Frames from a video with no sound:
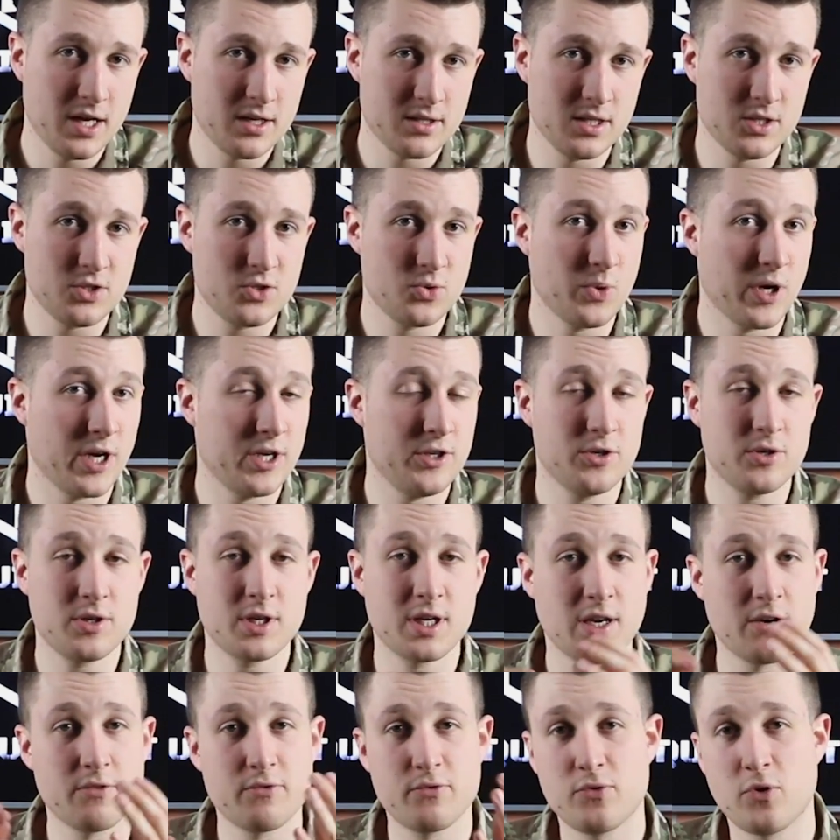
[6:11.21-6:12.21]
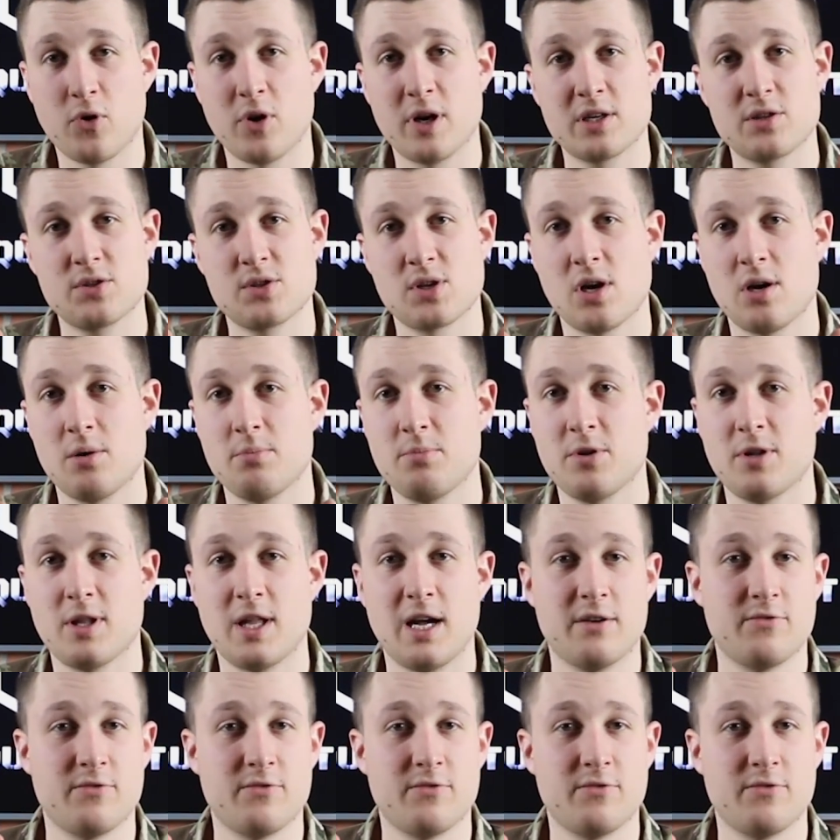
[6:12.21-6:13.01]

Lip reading: This way you can, for example,